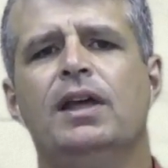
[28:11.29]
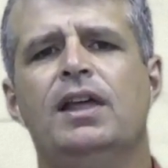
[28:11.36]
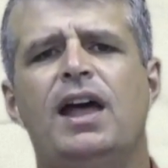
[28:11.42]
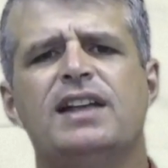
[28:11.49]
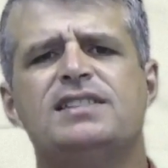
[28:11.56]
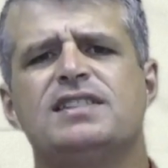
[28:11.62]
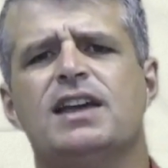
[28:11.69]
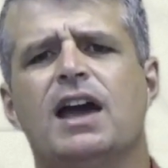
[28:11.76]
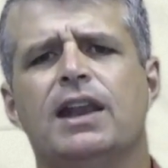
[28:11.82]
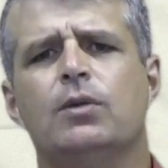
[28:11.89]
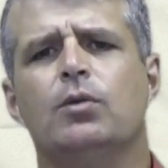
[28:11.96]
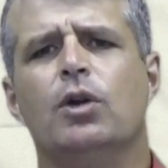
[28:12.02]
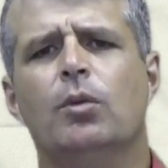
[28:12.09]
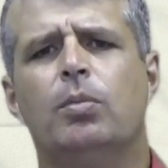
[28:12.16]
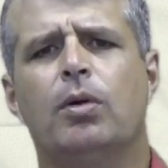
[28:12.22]
that's the only
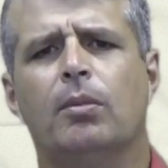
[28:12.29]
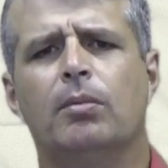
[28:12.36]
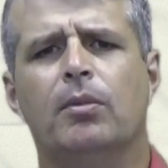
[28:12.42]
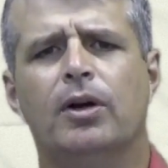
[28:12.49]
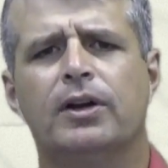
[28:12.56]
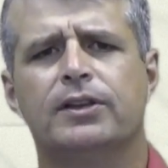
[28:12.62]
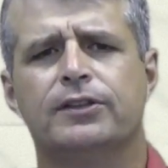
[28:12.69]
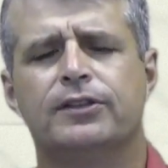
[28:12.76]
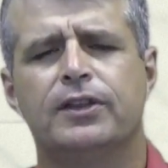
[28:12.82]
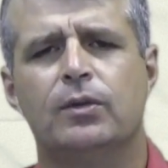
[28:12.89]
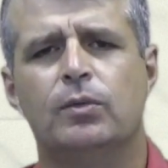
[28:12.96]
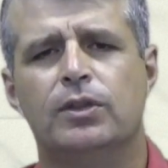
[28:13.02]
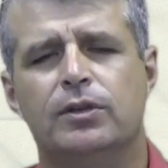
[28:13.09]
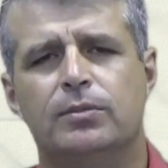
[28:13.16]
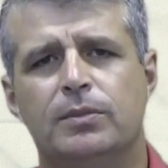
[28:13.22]
real problem I can see
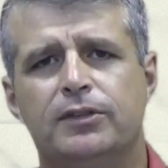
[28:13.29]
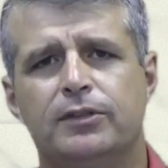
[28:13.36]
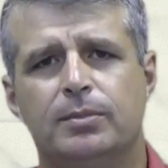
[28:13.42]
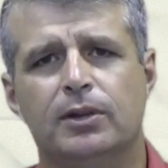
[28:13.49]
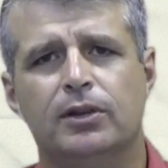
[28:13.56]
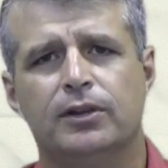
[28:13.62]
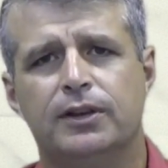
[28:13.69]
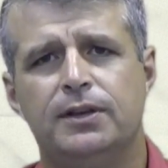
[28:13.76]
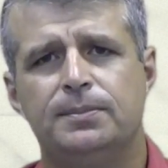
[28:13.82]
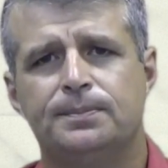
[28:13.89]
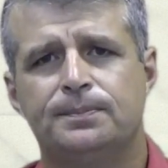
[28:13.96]
with admissibility.